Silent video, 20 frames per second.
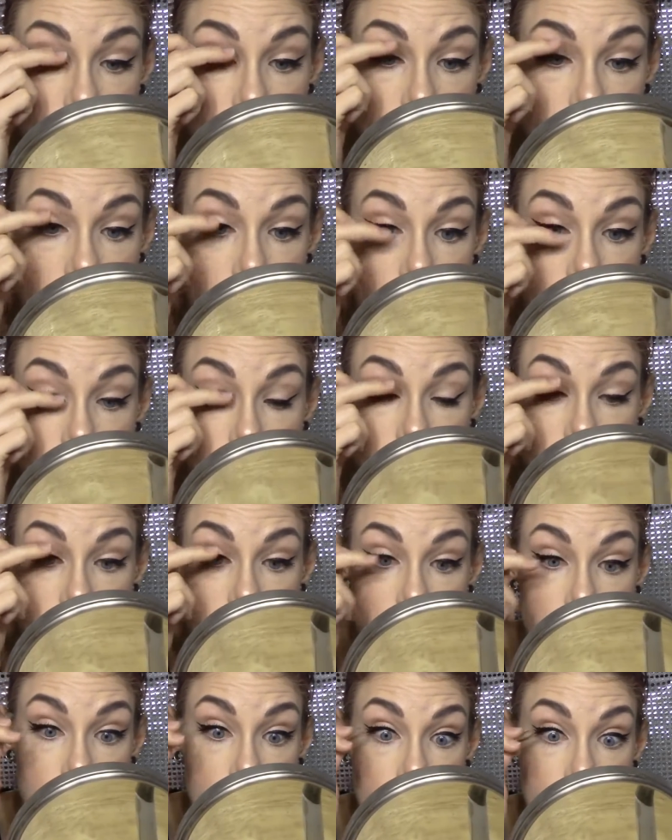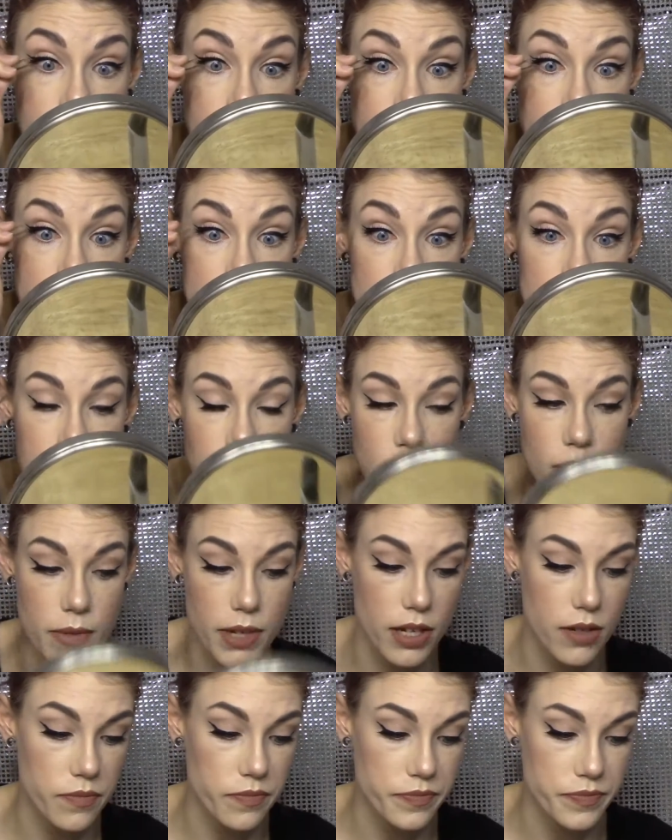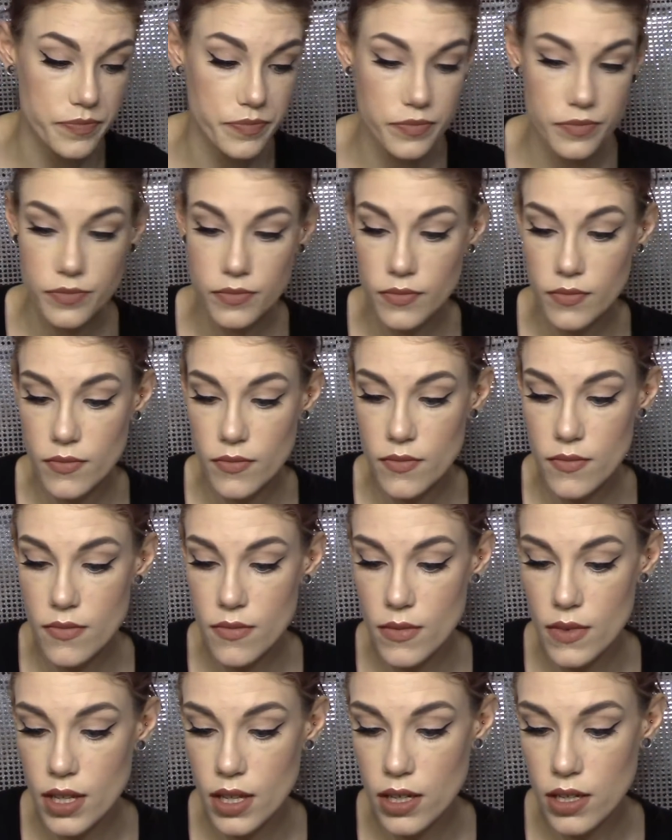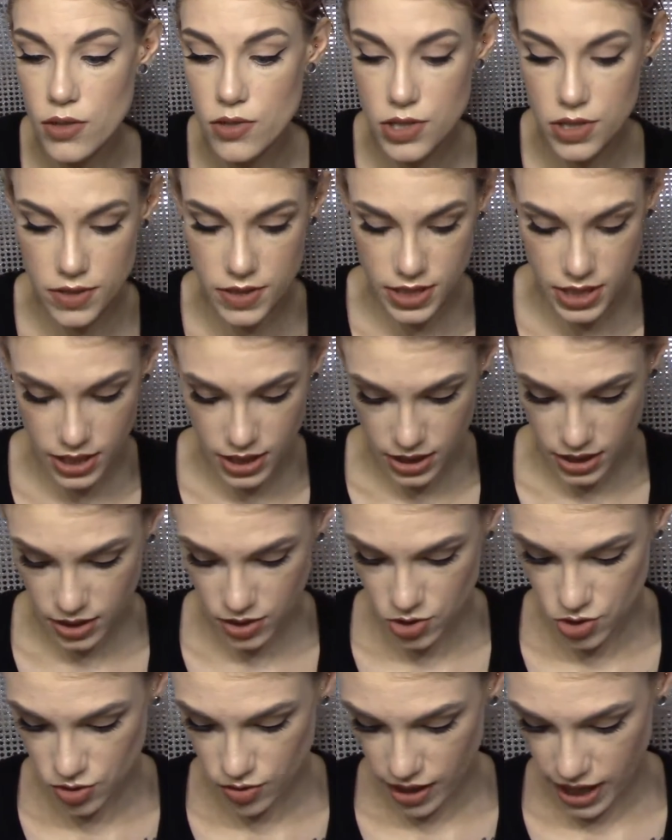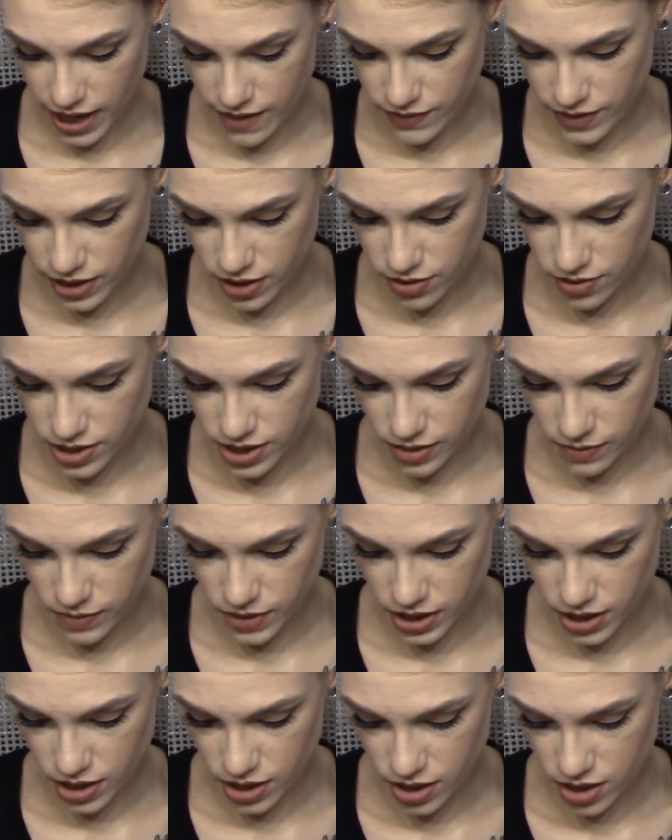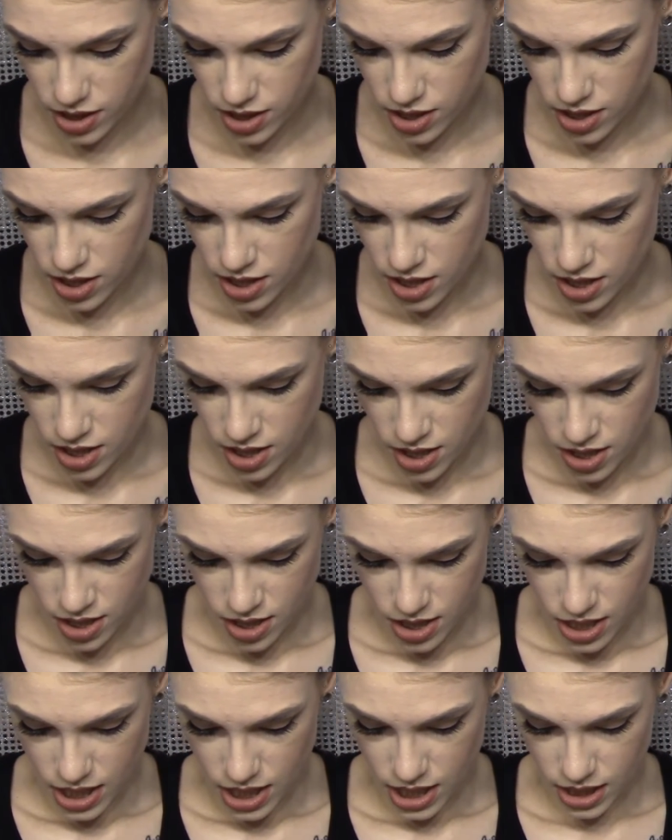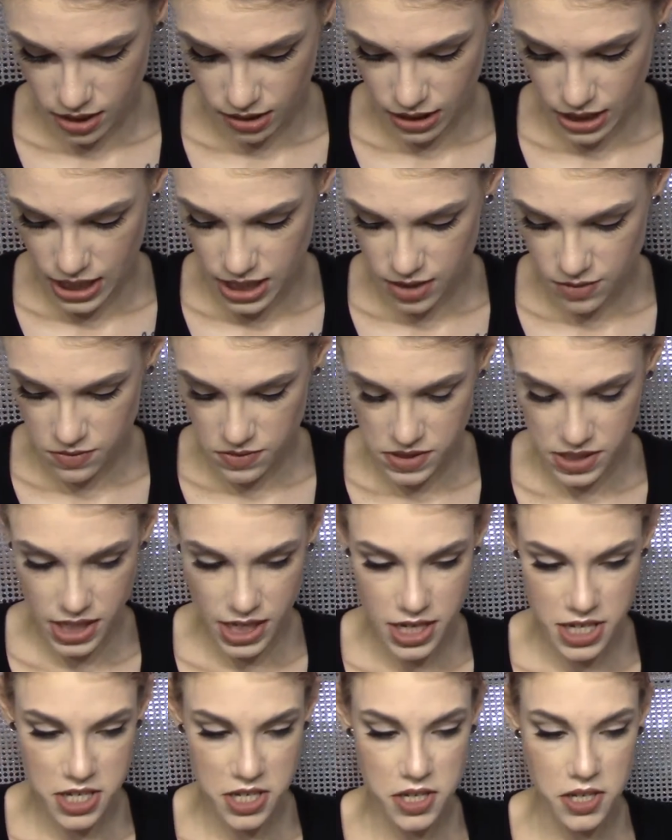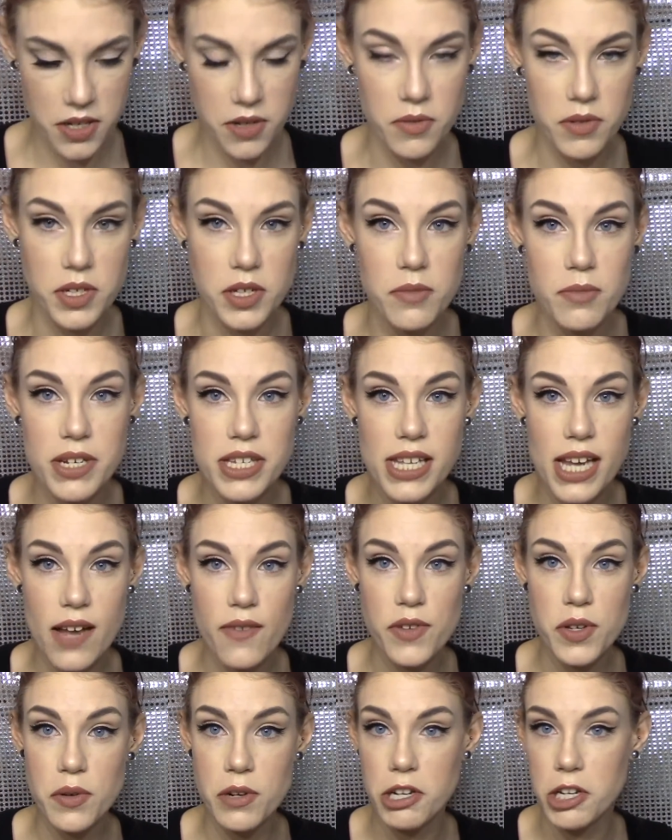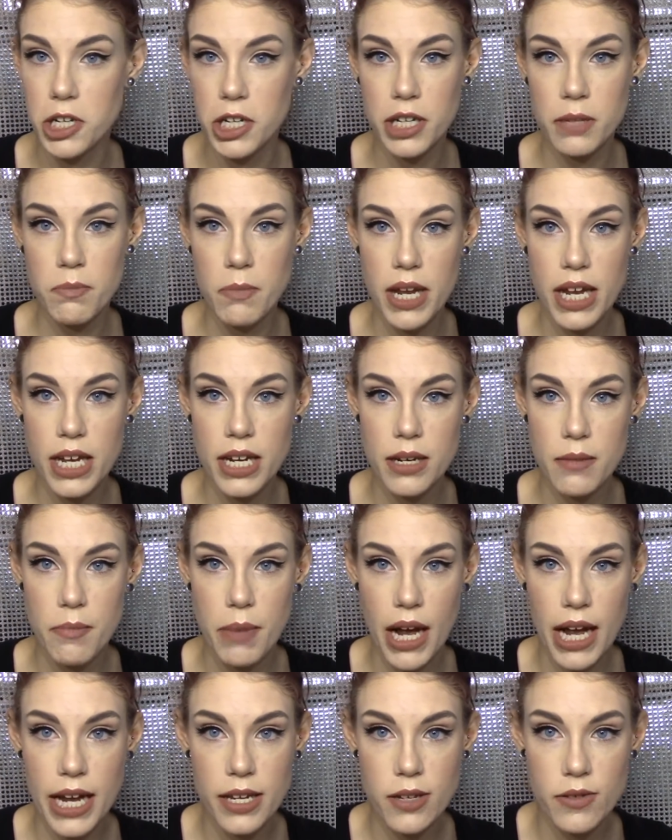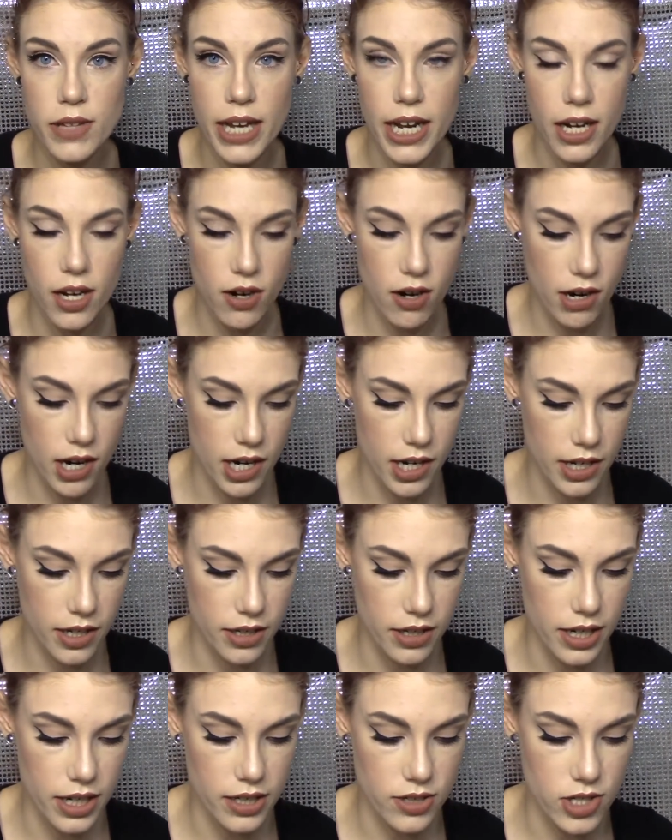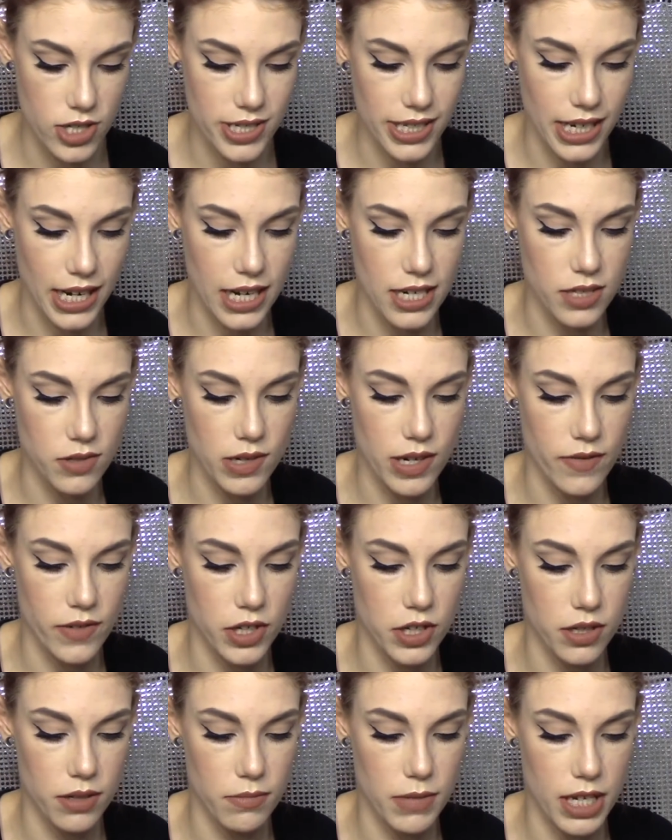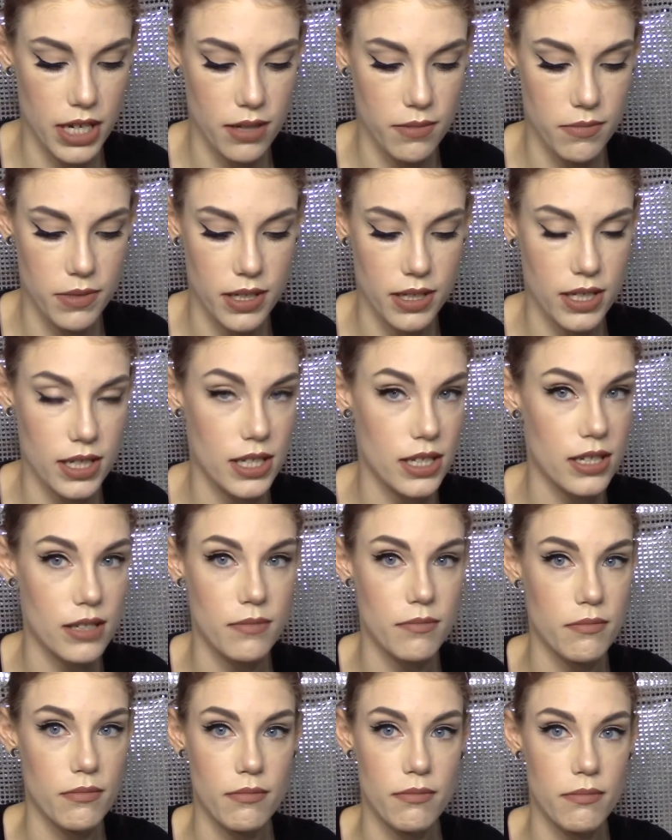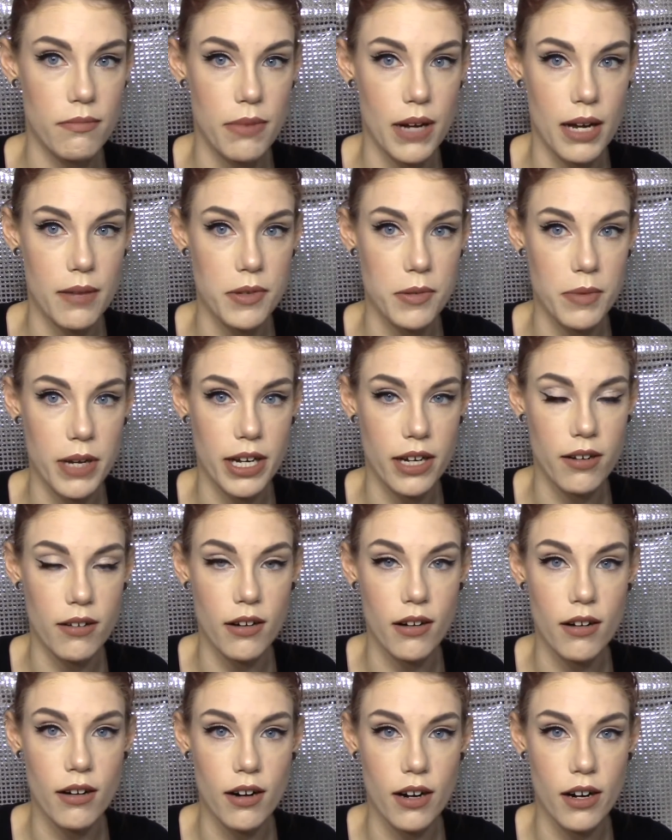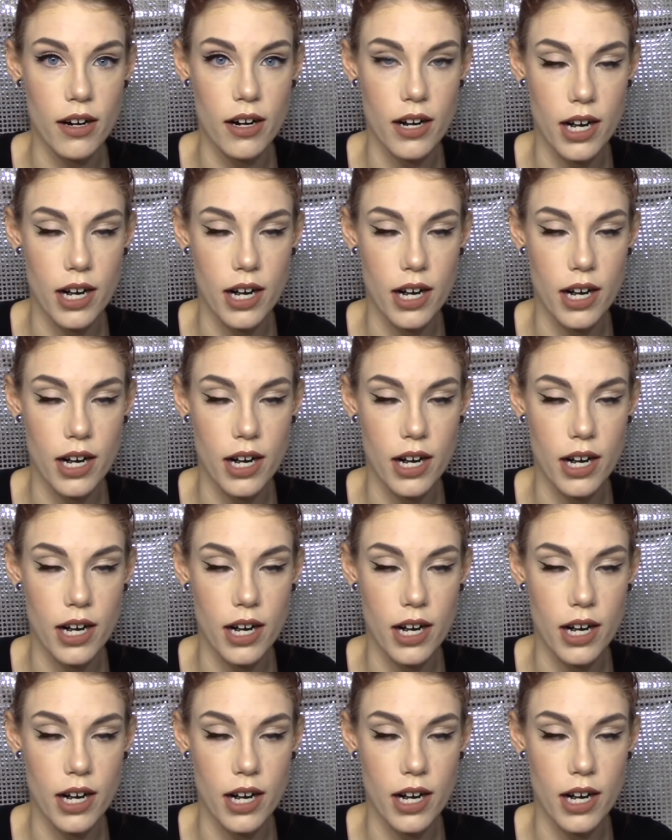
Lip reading: But she was talking about, you know, she's sitting in traffic or something, and a lady was like, you know, you must have a good man to buy you that car. And she's like, I do have a good man, but he didn't buy me my car.